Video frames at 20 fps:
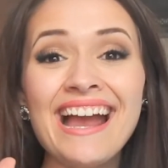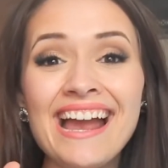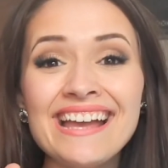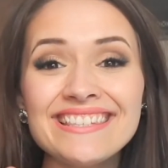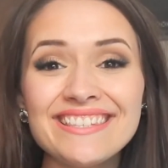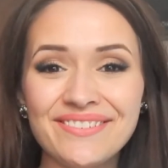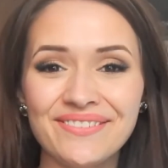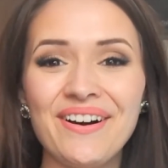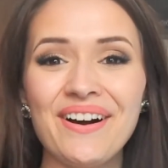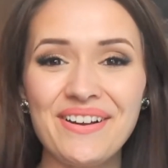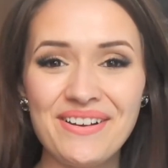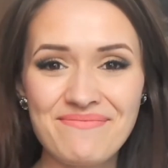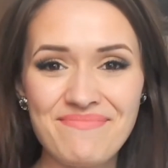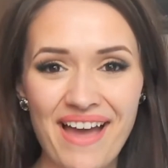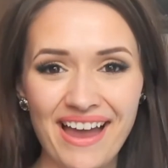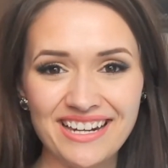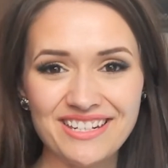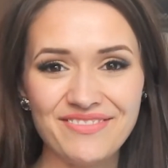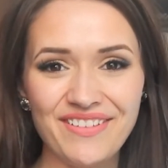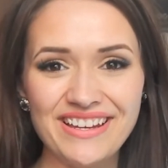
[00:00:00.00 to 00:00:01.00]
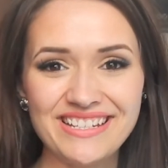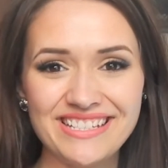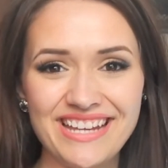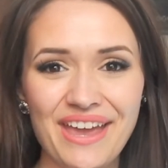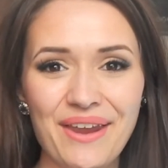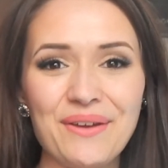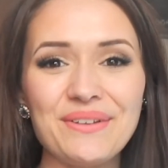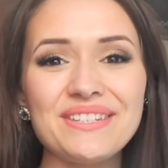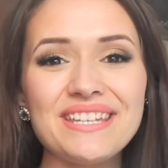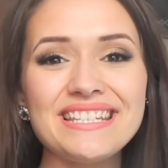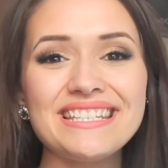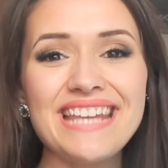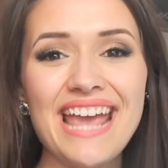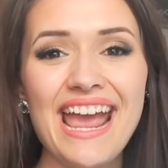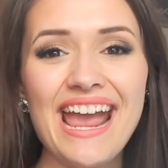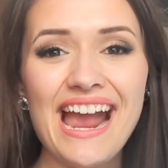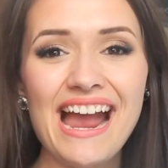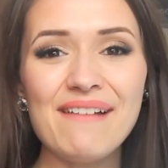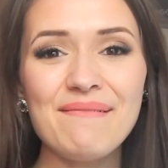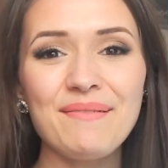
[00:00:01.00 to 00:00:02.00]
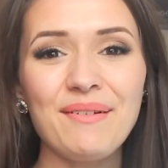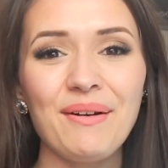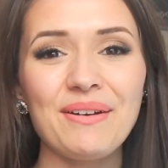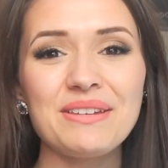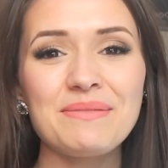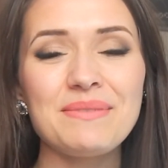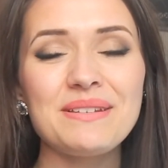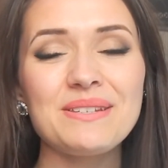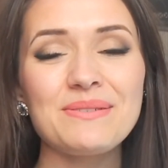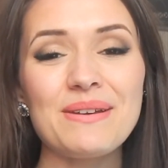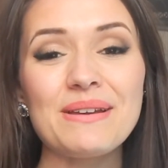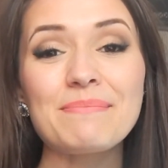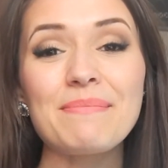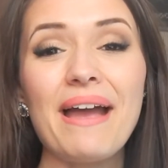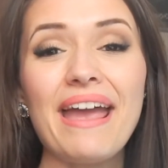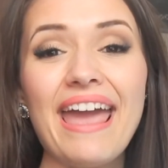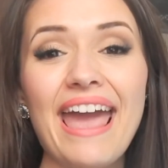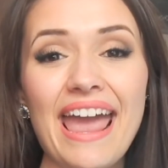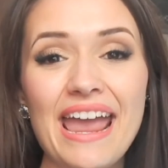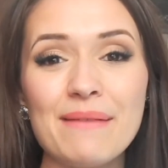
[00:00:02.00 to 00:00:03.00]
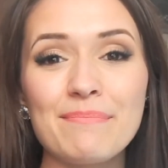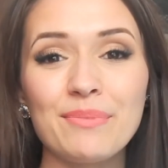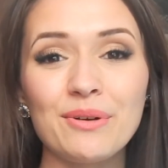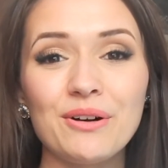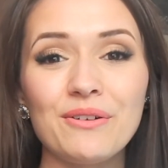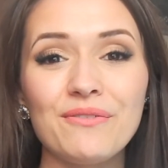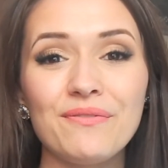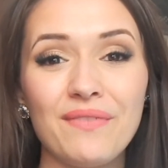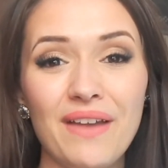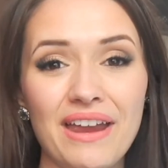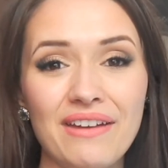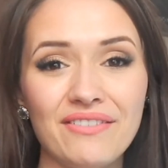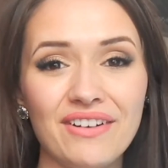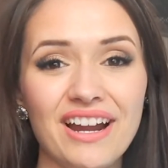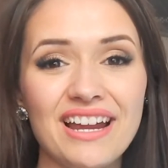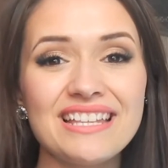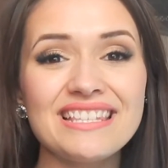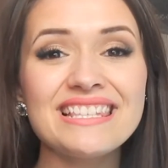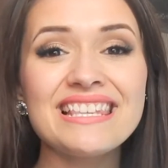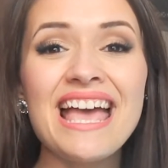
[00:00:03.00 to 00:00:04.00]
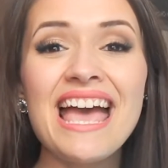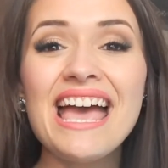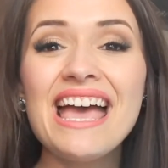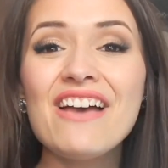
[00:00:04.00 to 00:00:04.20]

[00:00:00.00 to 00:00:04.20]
and welcome back to my channel. Today I'm going to be doing my April favorites.